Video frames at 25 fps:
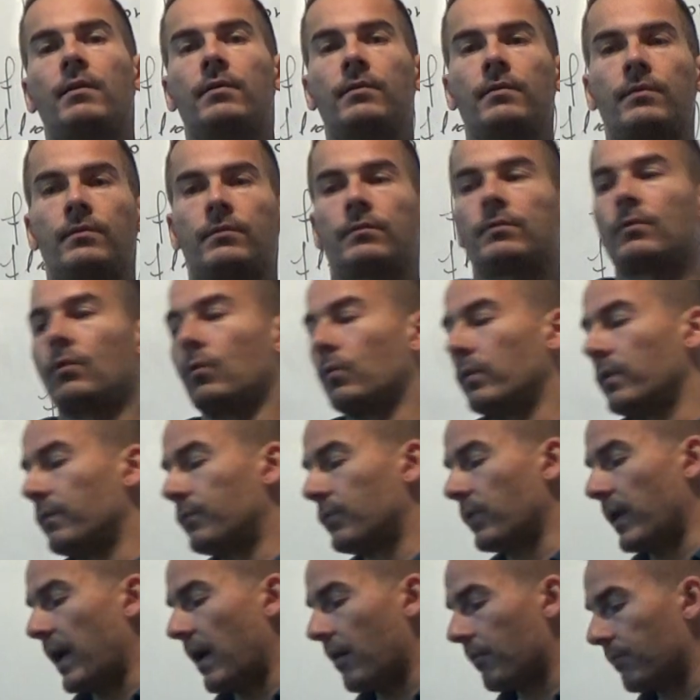So if
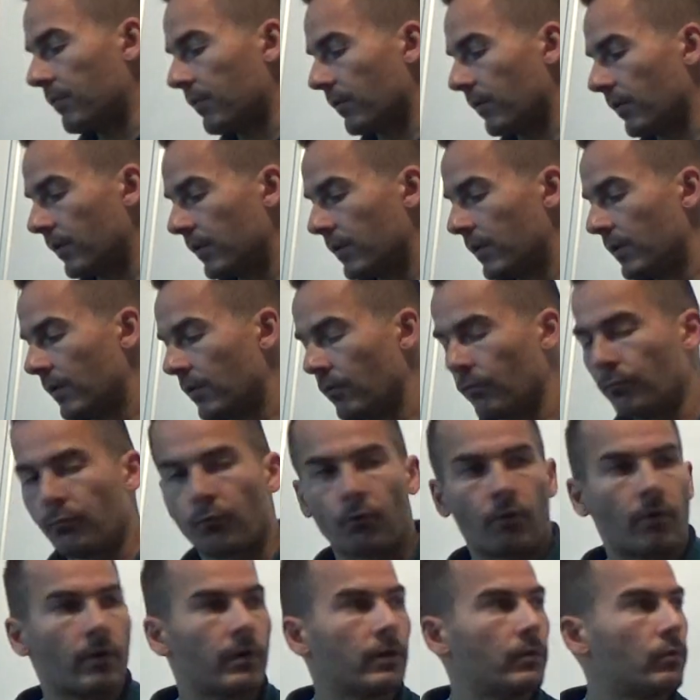you have a
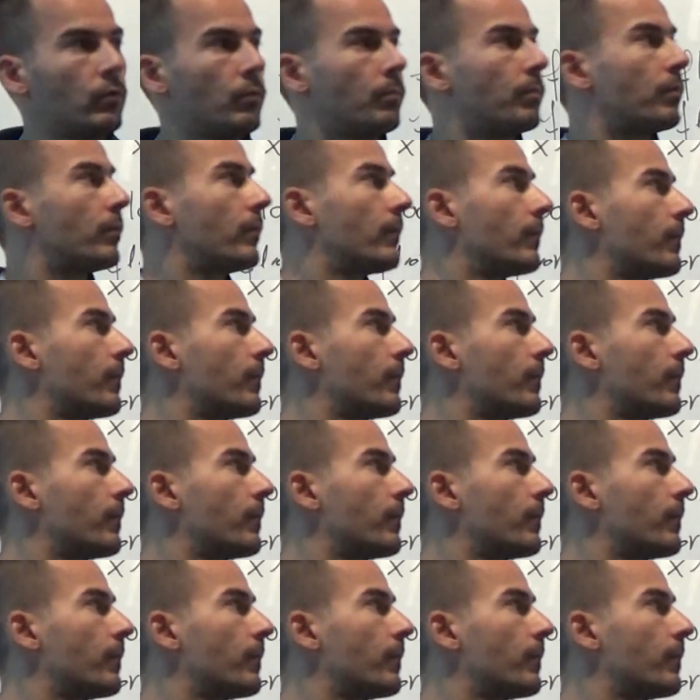for loop,